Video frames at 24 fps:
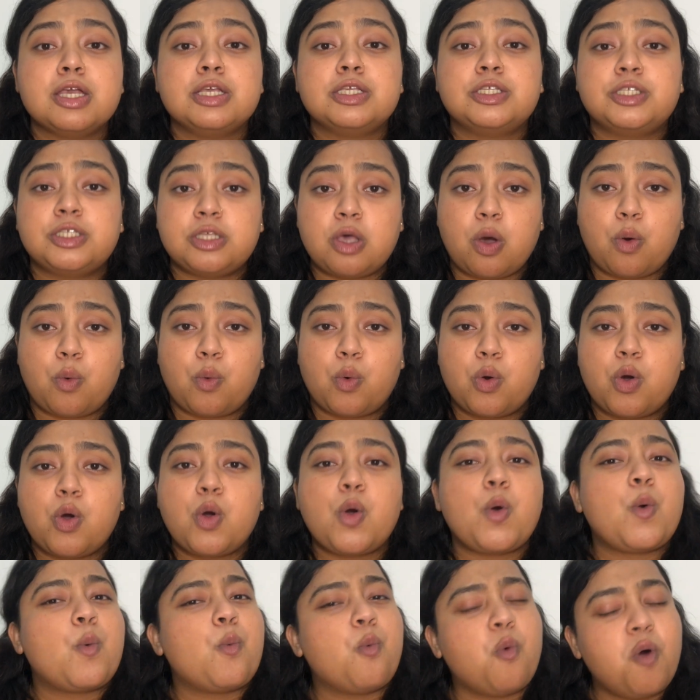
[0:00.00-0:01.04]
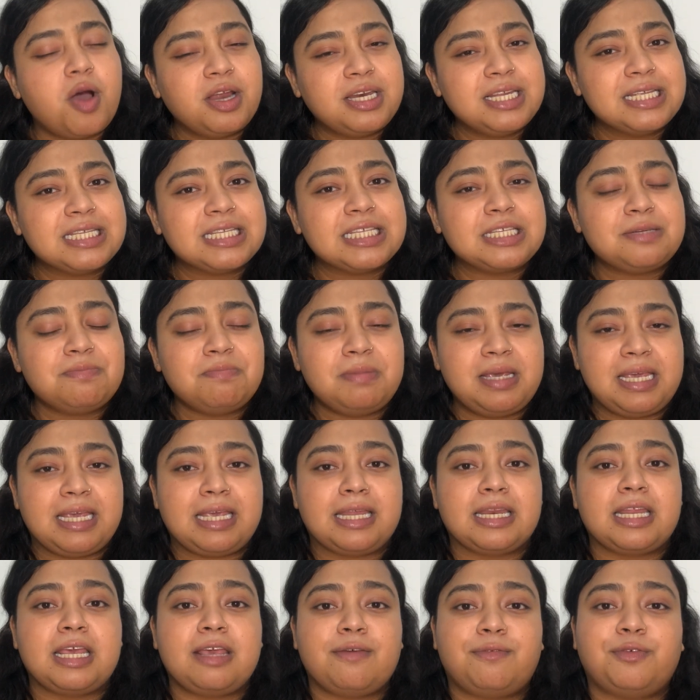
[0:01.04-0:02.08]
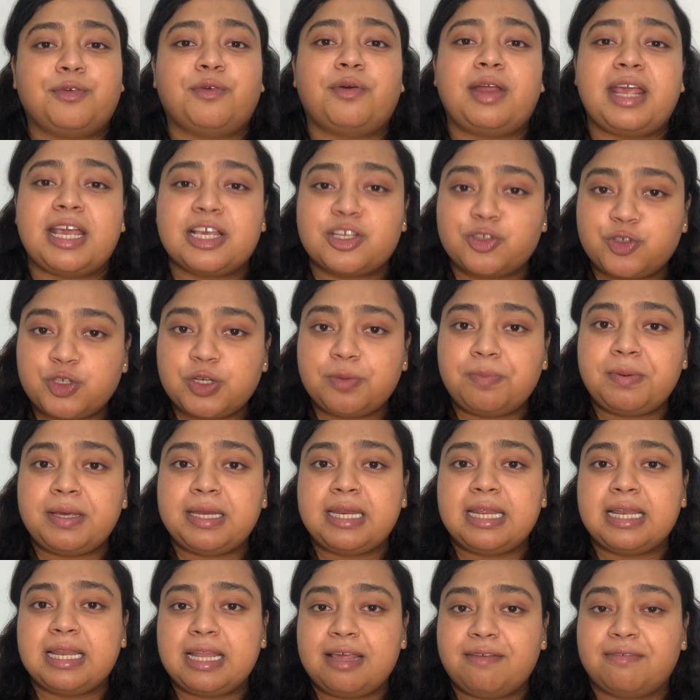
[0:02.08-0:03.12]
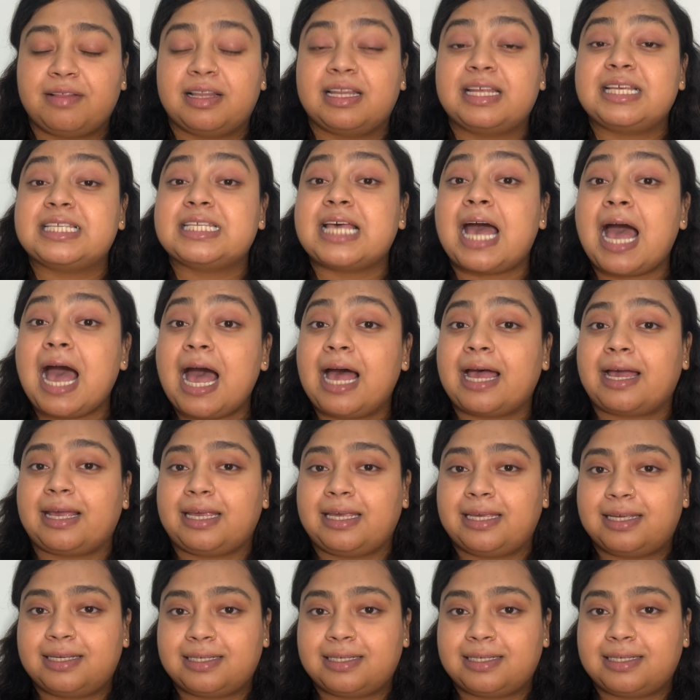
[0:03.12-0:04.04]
So, what does it mean if your SGPT level is high?